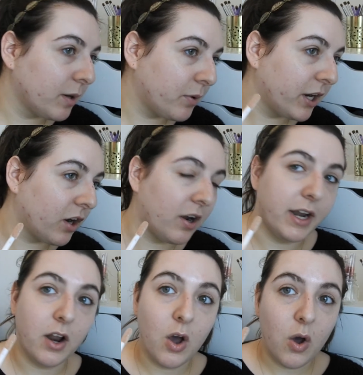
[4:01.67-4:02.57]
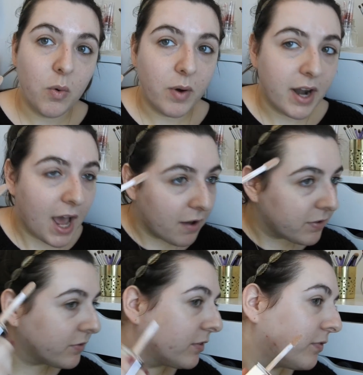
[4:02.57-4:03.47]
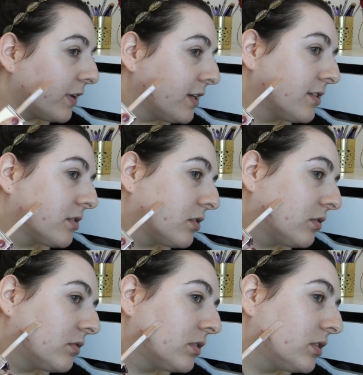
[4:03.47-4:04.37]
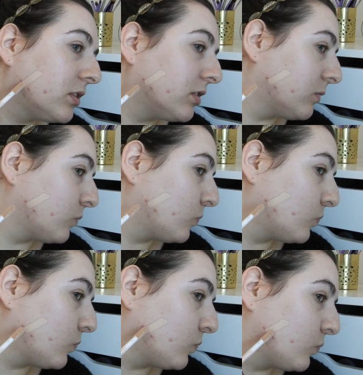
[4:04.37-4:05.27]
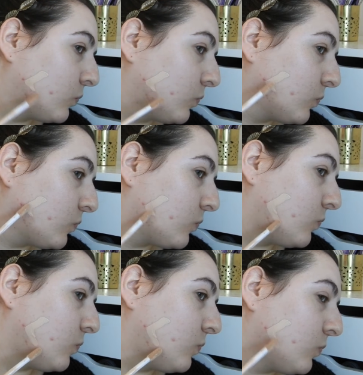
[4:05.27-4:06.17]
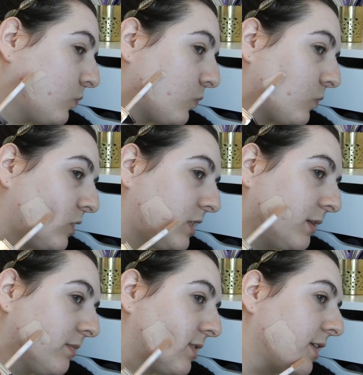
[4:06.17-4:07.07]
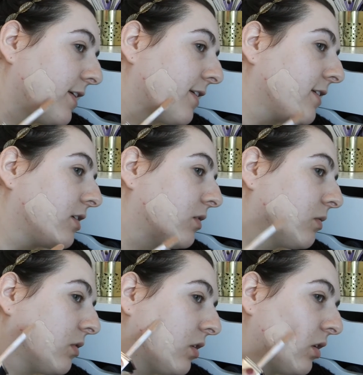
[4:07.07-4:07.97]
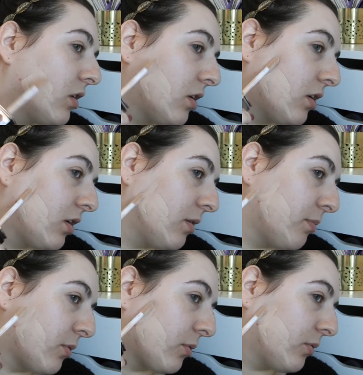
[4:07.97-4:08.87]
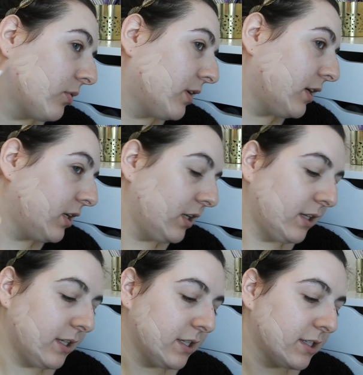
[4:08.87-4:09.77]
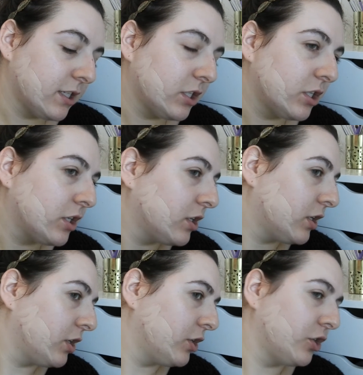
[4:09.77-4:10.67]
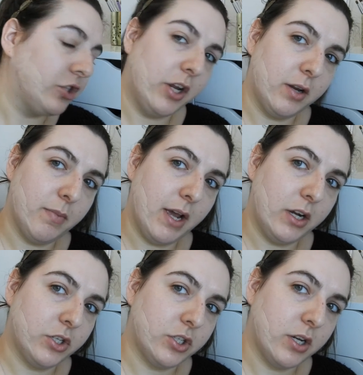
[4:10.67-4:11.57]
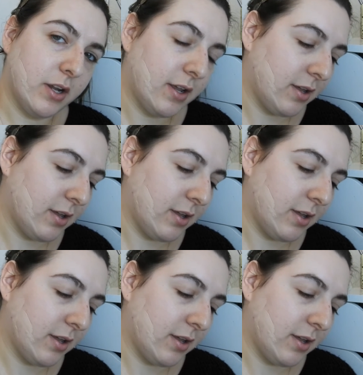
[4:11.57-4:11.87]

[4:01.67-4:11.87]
I'm going to put it on one half of the face. We'll see. It seems like a pretty decent shade match.